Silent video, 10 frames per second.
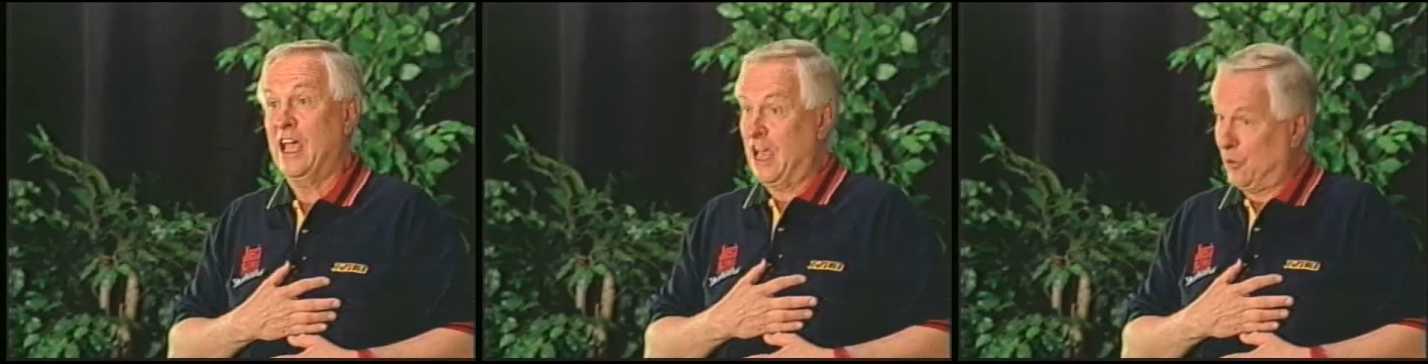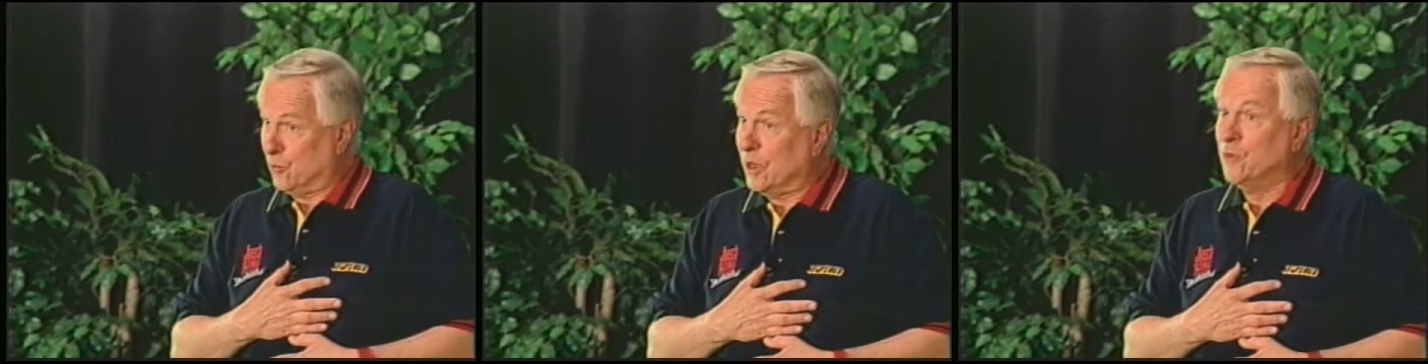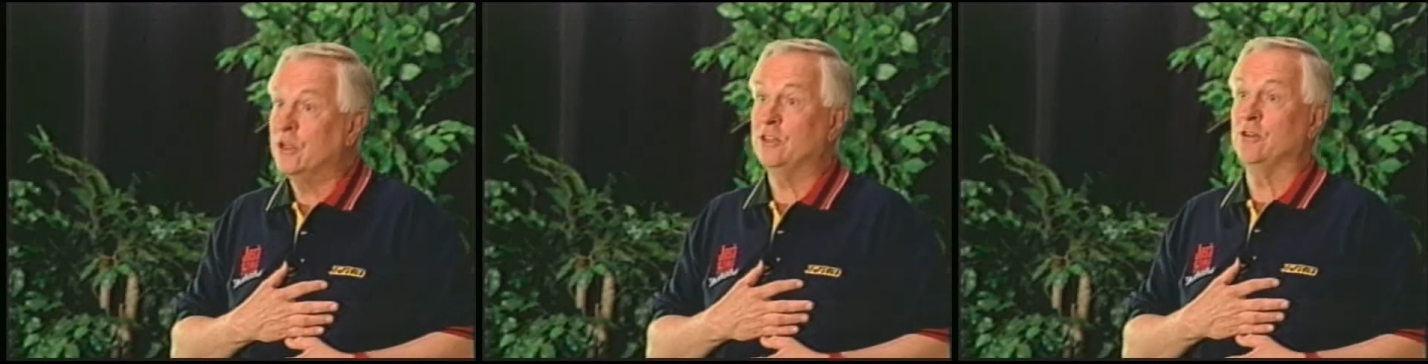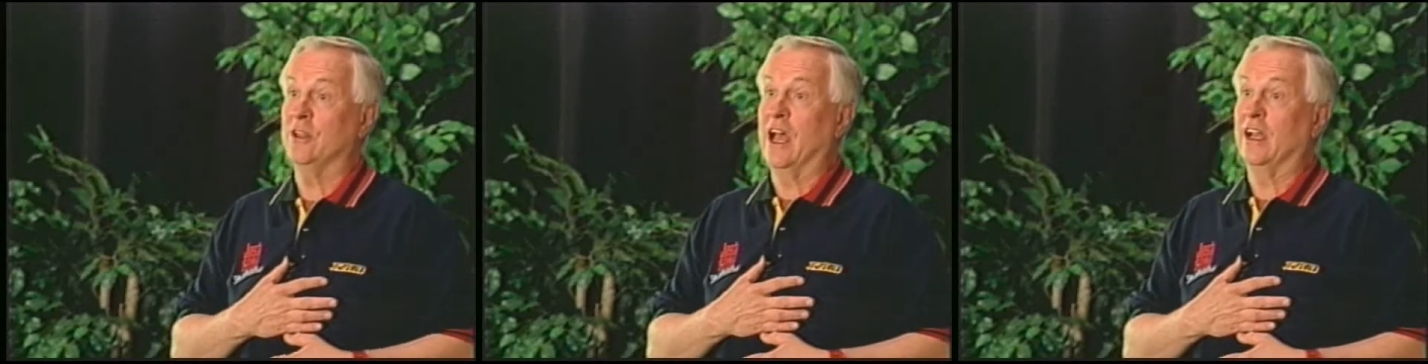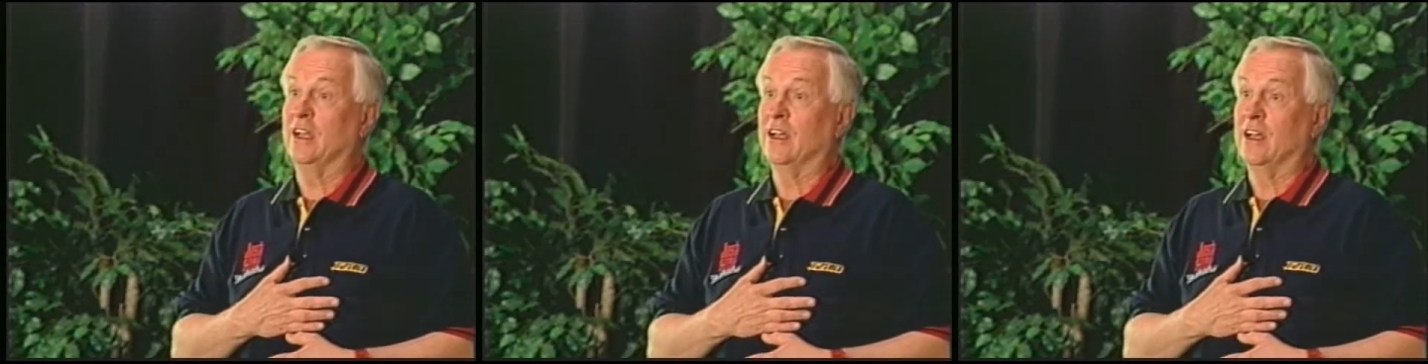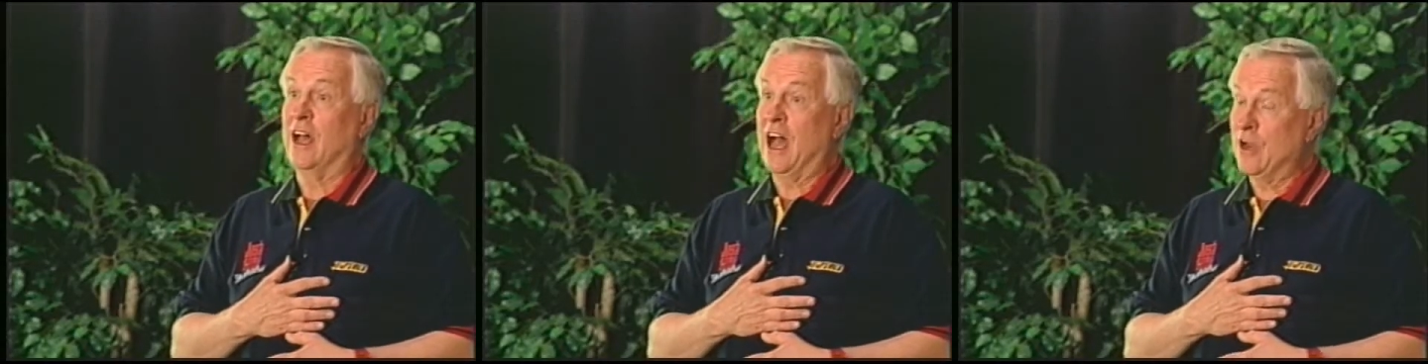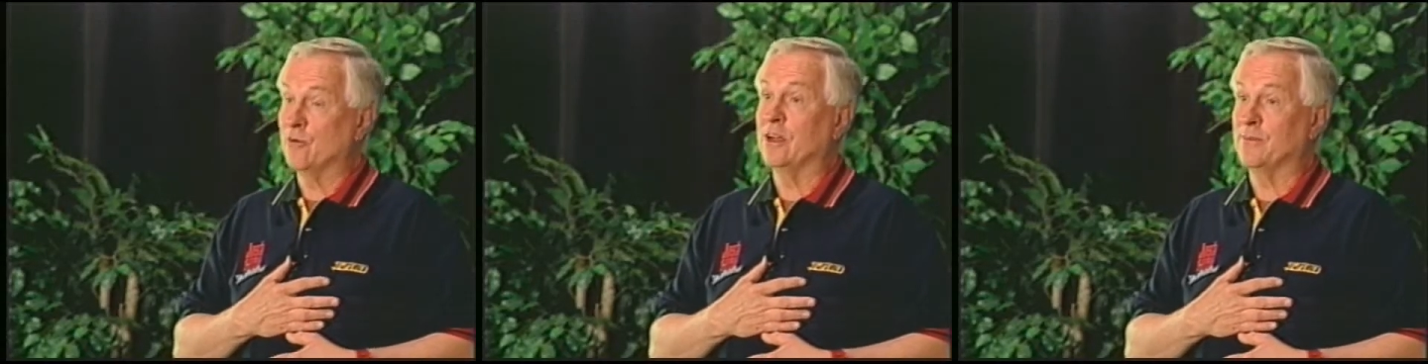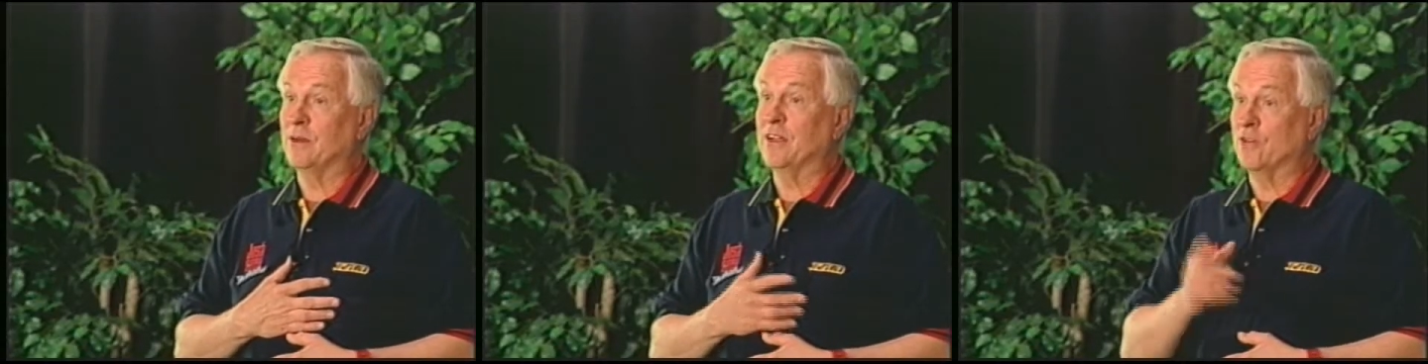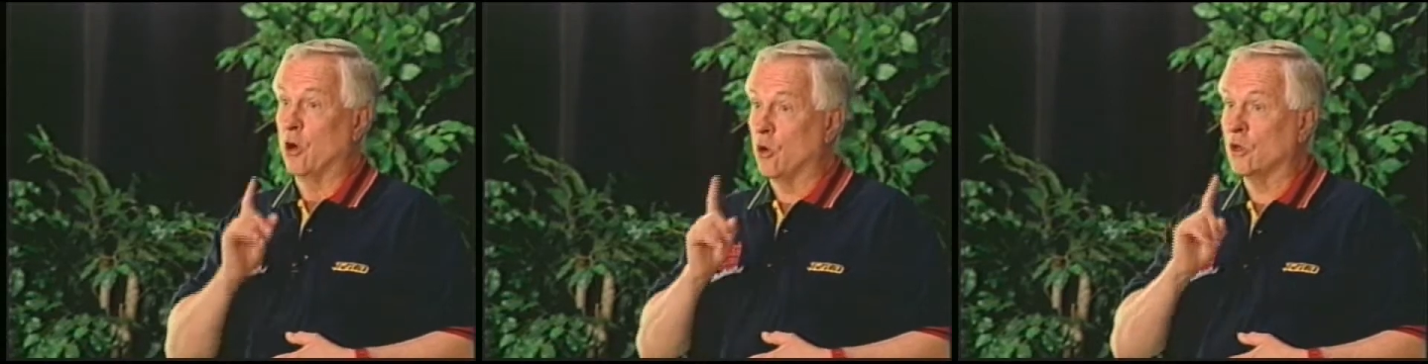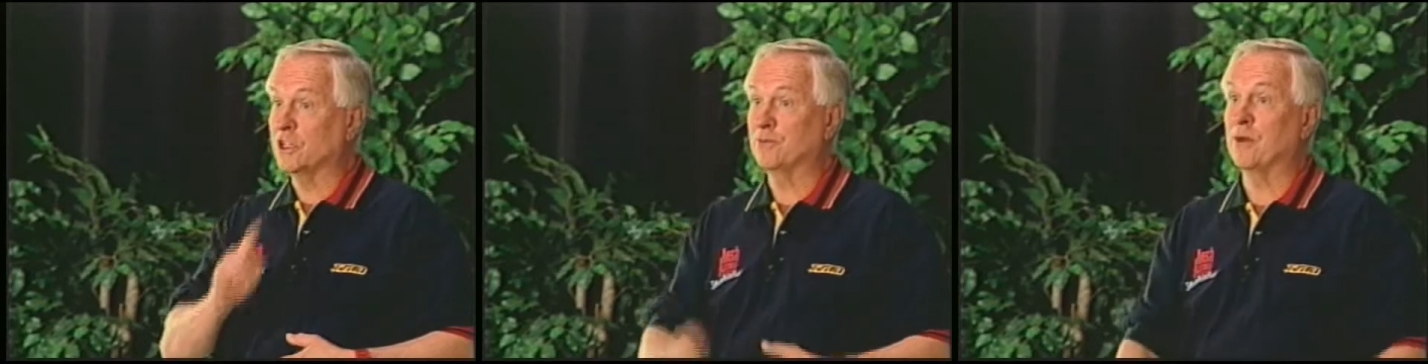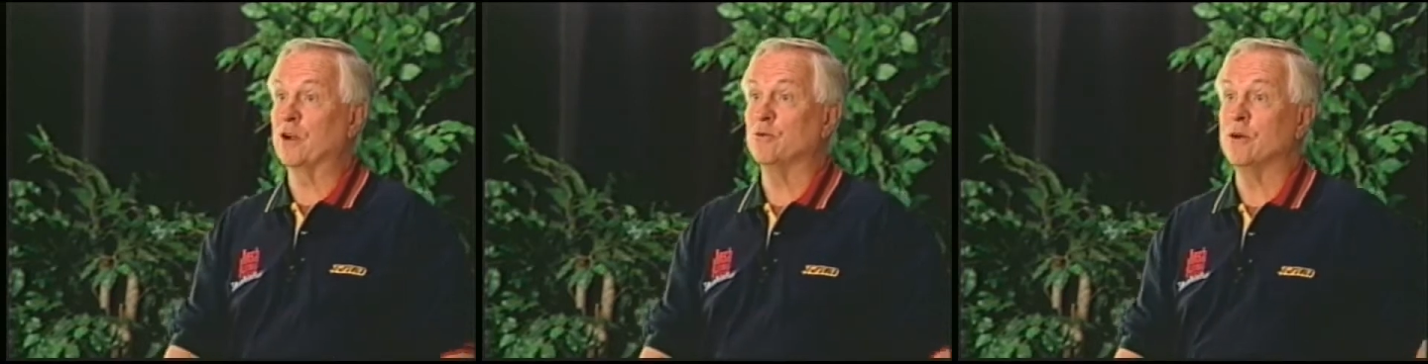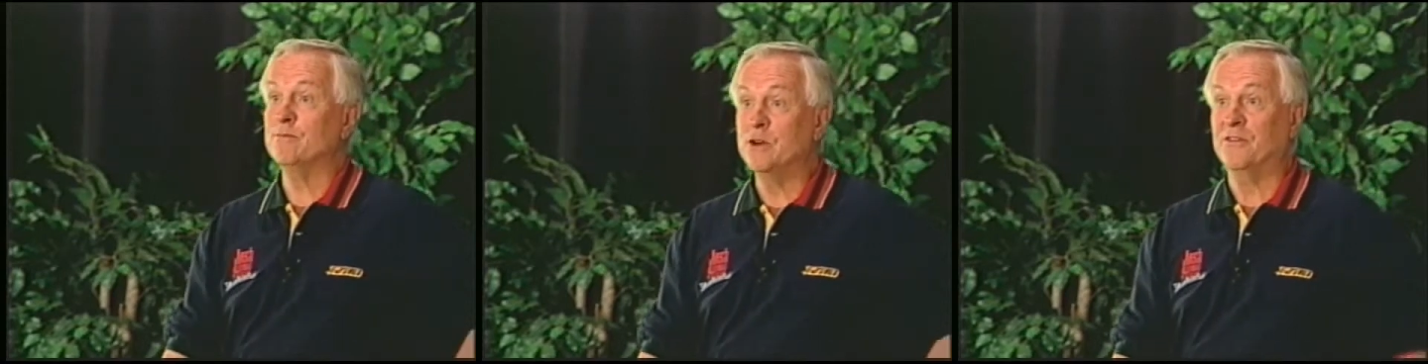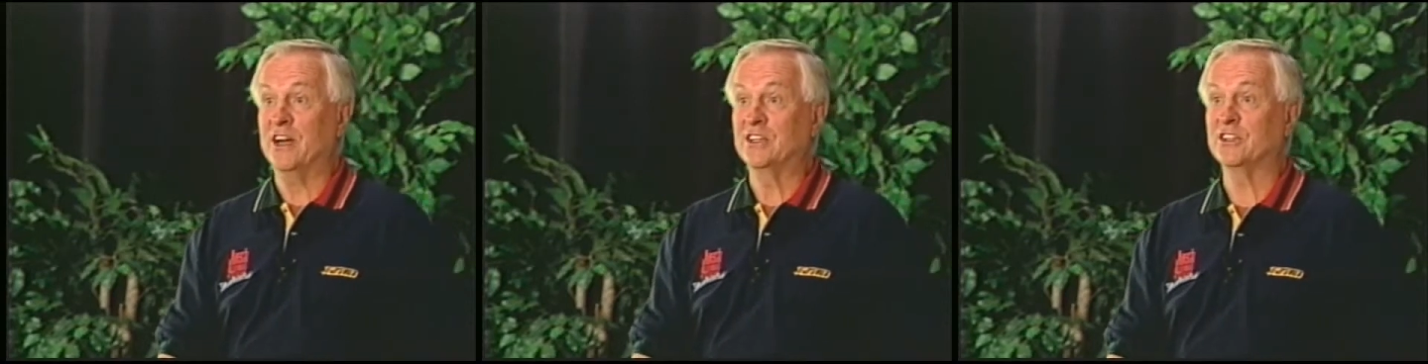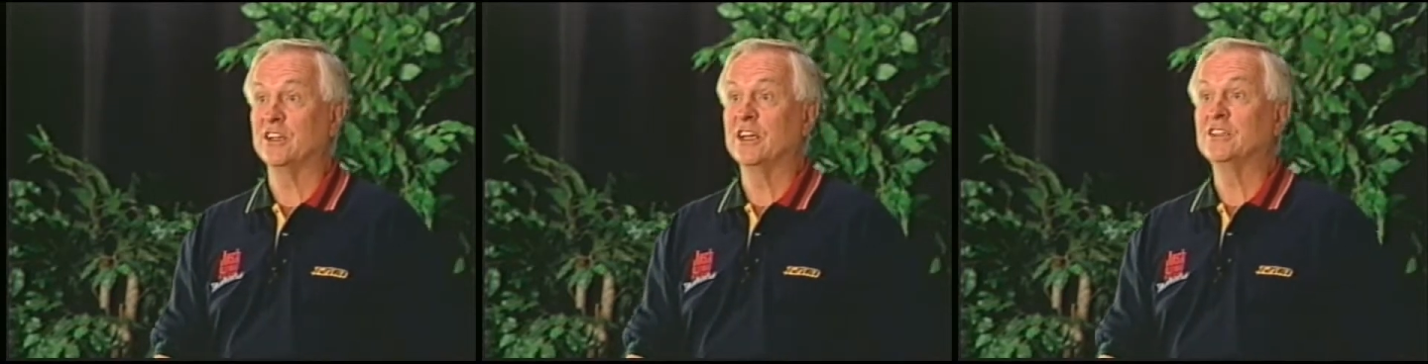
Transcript: And when we do that, I really believe the Holy Spirit will move us